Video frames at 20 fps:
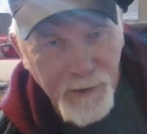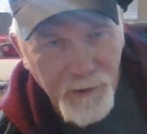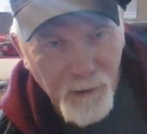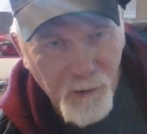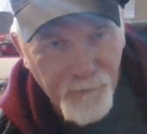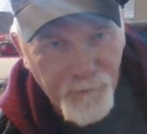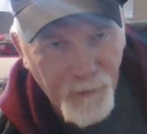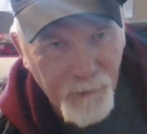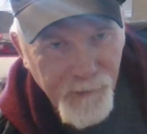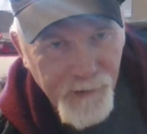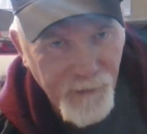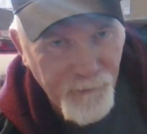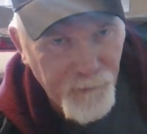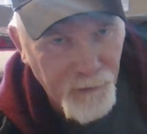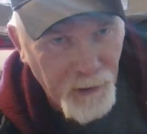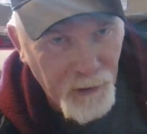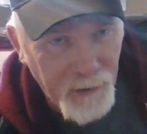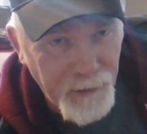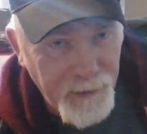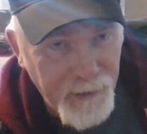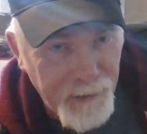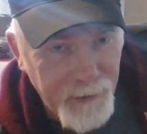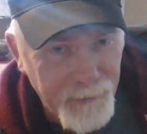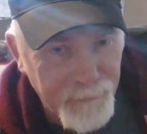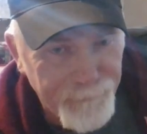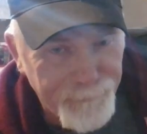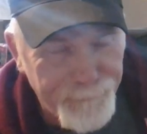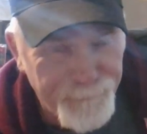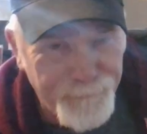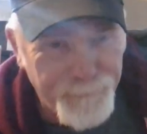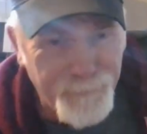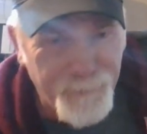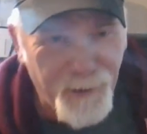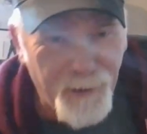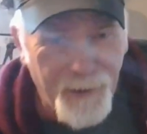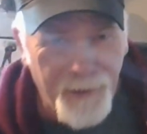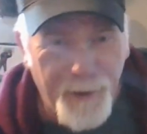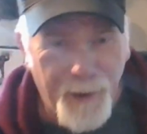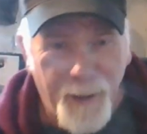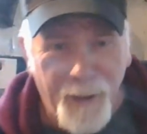know if I was ever going to need it, but
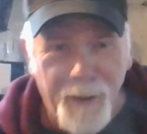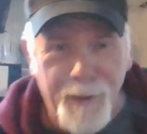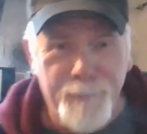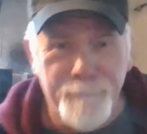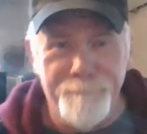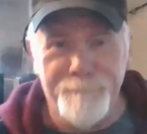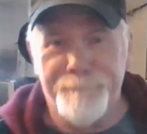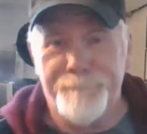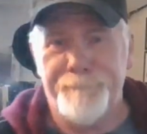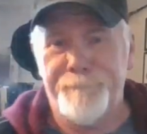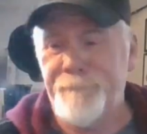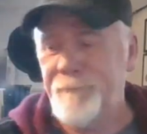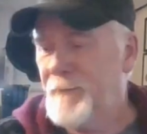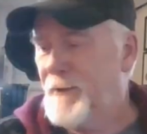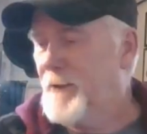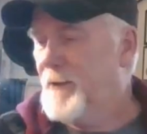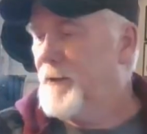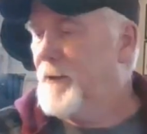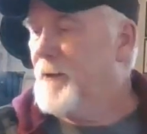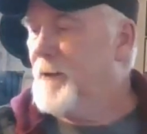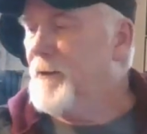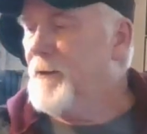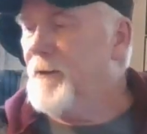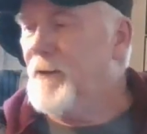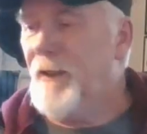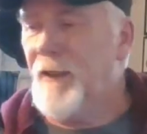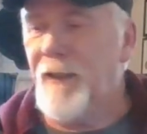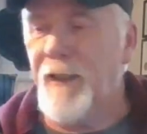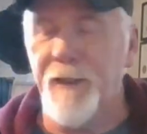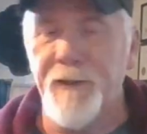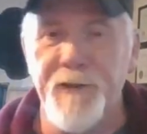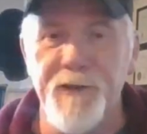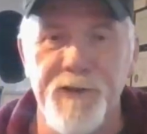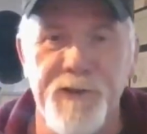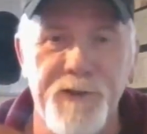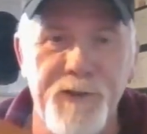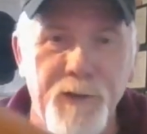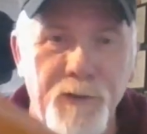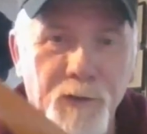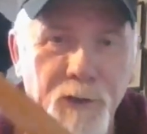I got it. I got this
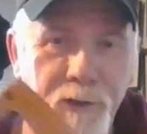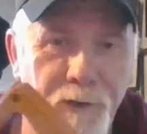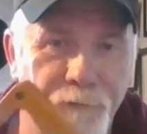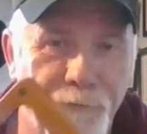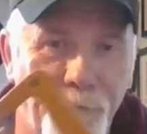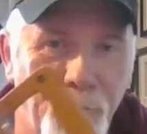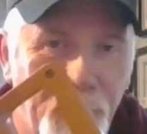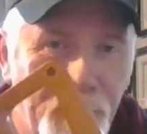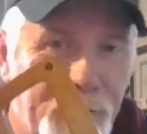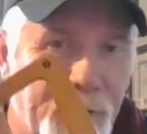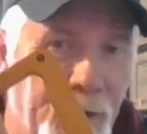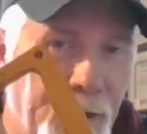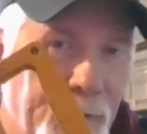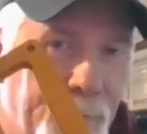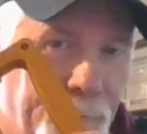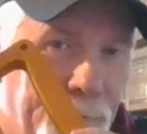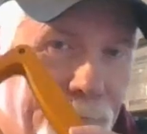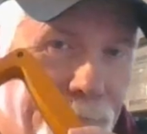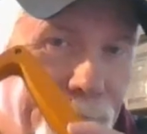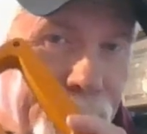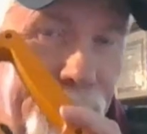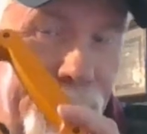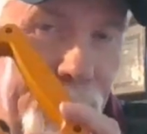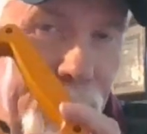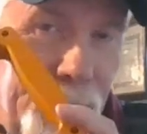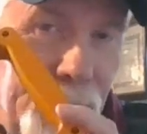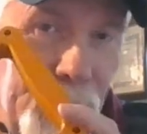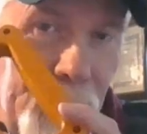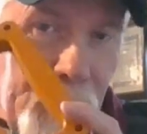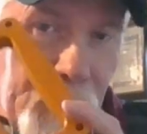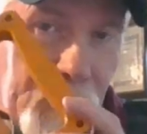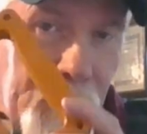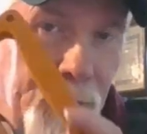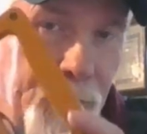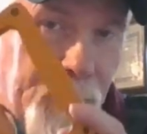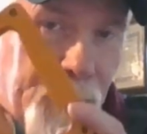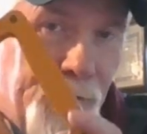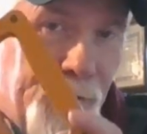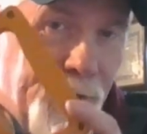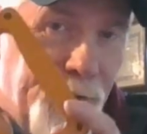200 foot tape.
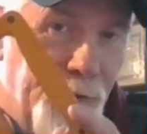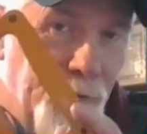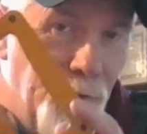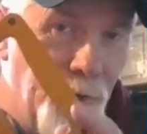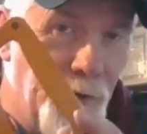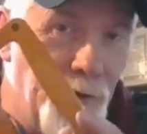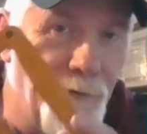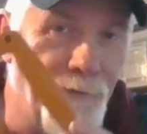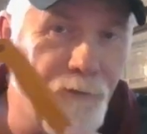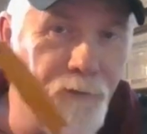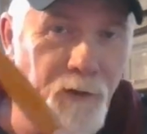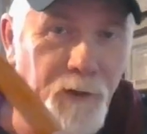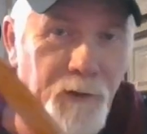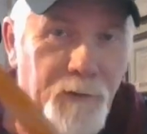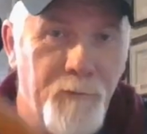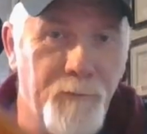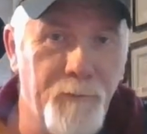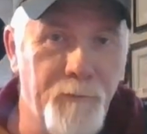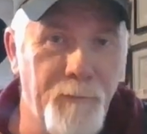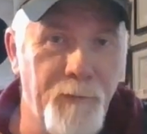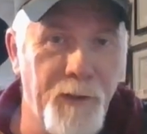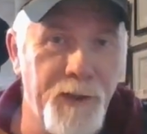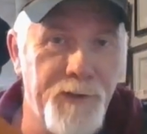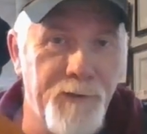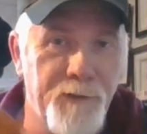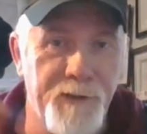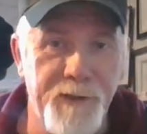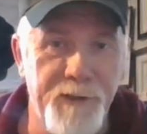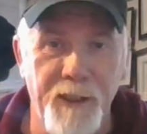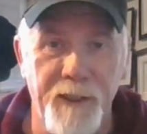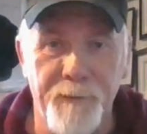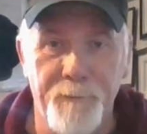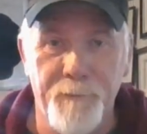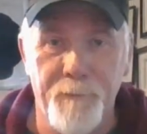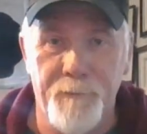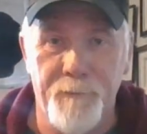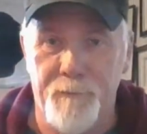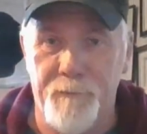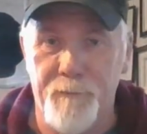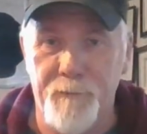This 200 foot measuring tape.
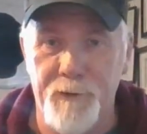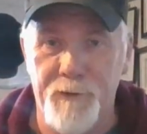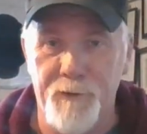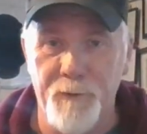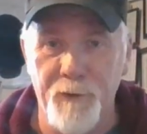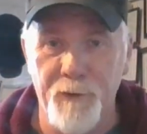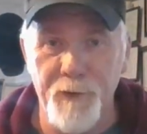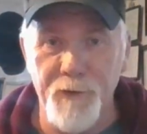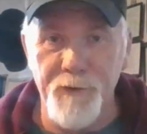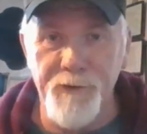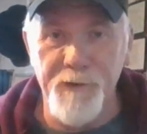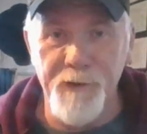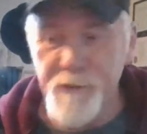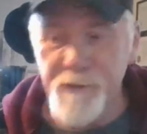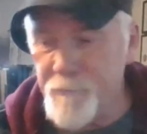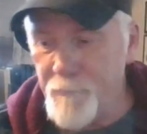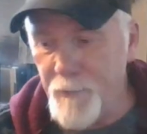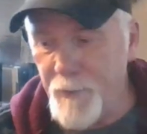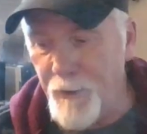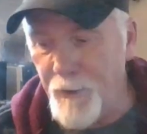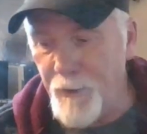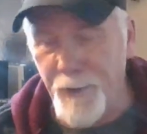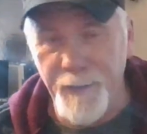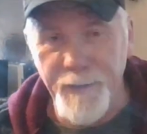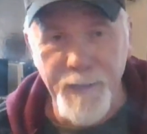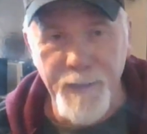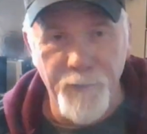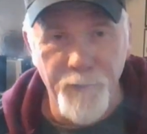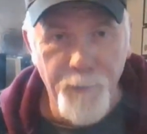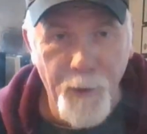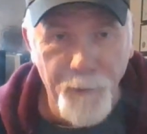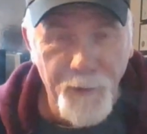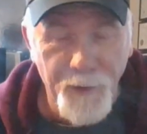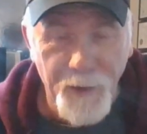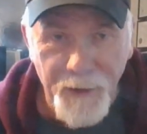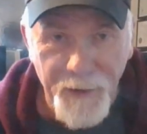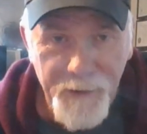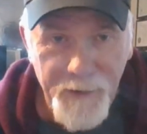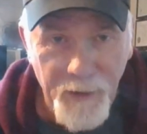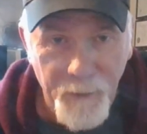It's one of those things, and I can't remember the
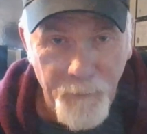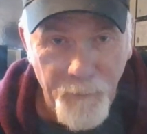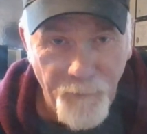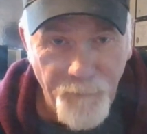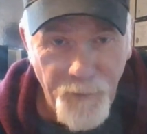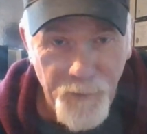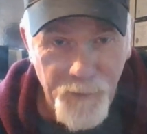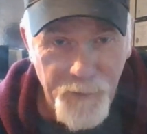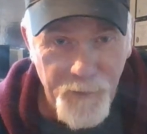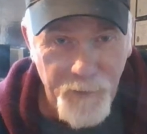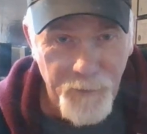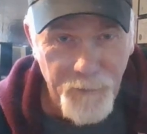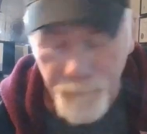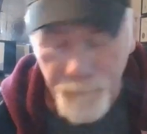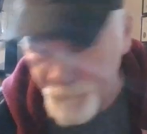last time I've used it.